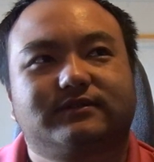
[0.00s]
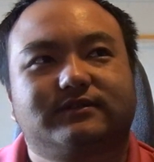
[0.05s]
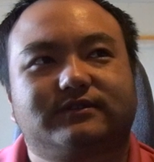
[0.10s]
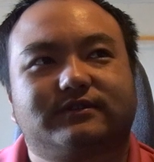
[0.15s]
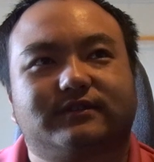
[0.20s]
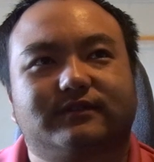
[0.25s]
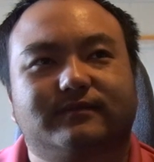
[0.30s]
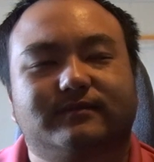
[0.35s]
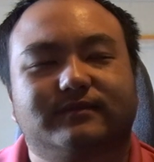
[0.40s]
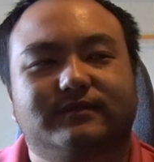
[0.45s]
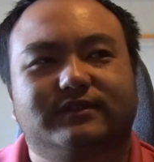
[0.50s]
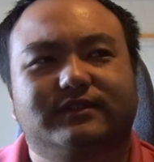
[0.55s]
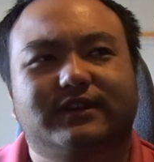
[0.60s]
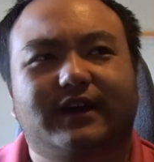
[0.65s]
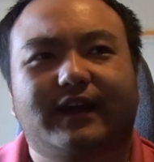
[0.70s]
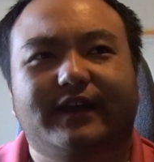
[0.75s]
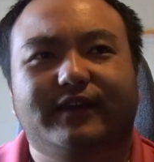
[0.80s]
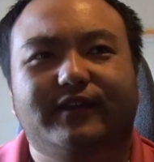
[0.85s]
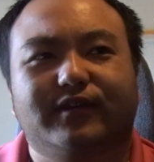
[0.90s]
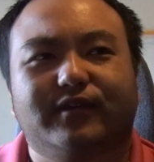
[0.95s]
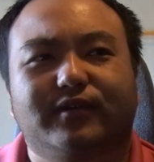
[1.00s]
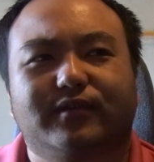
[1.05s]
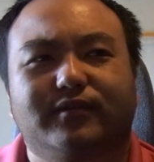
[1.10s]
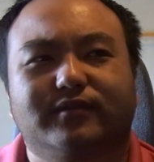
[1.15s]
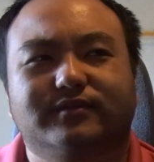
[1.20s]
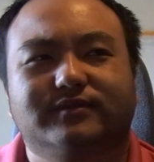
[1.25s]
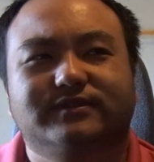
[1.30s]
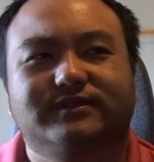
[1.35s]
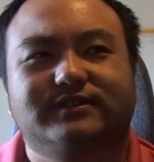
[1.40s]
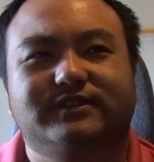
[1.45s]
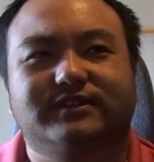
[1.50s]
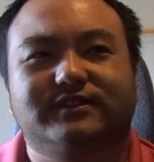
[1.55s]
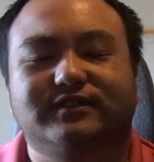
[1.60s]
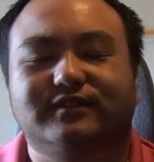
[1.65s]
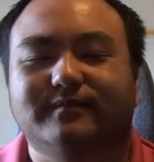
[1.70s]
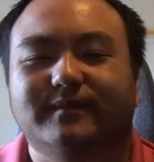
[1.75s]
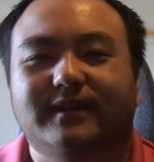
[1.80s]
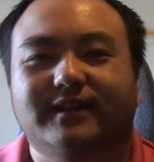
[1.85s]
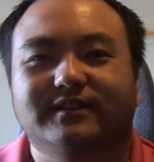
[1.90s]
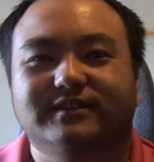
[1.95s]
some dyno
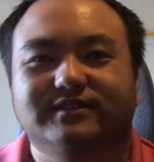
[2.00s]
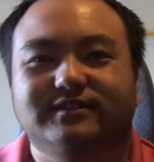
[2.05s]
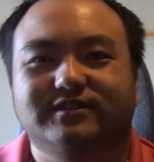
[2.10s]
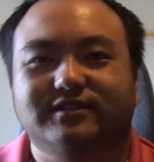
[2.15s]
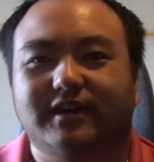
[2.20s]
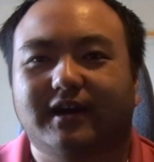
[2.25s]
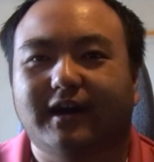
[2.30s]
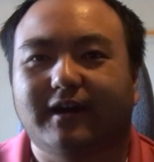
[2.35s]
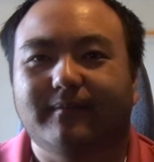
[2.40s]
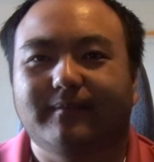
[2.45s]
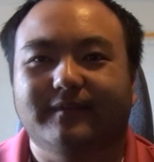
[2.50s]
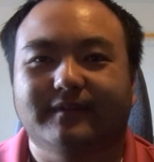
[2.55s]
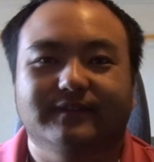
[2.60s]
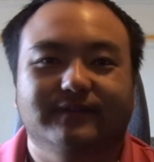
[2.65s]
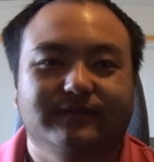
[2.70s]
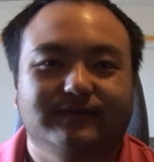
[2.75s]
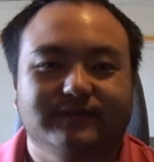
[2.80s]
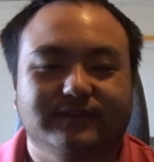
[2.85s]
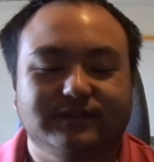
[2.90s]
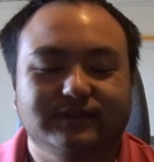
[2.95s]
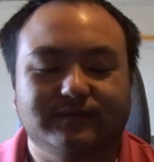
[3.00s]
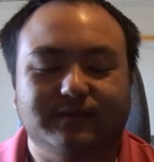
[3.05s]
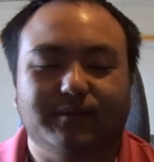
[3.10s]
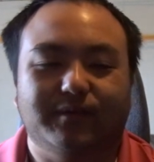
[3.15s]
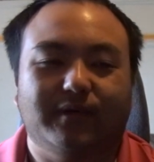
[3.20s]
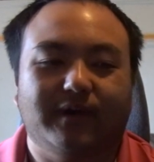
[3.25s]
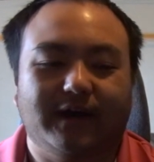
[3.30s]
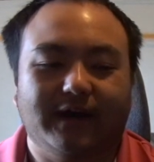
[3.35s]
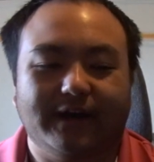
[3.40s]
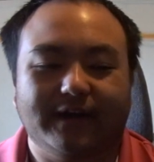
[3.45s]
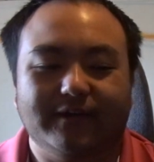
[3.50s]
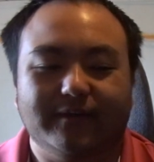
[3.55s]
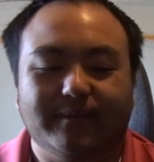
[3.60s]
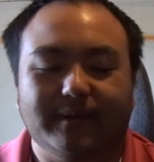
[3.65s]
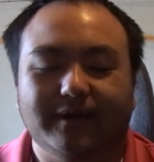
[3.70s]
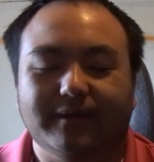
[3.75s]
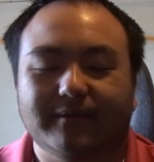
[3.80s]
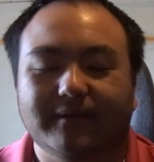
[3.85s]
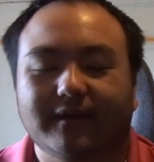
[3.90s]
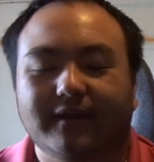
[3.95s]
system at his shop. He's from Ohio,
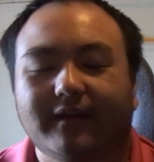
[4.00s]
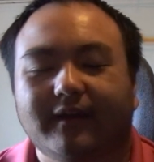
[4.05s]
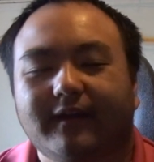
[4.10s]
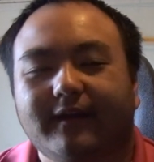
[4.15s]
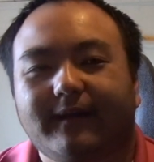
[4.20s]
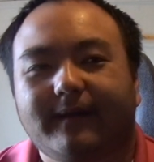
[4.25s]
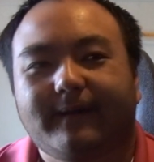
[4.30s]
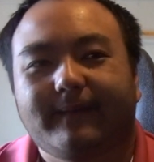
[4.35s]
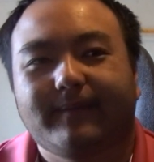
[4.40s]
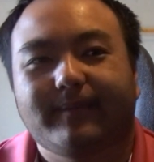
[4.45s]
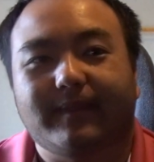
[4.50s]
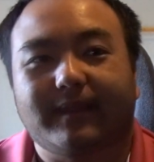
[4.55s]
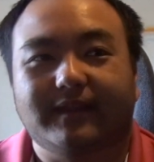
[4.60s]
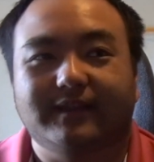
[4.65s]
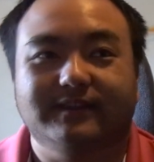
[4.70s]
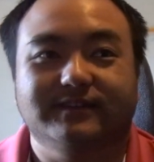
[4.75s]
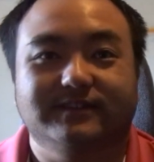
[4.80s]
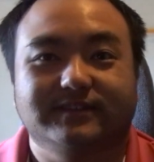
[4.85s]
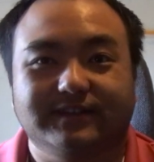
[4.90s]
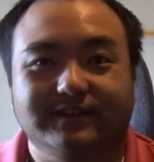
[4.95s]
by the way, that he's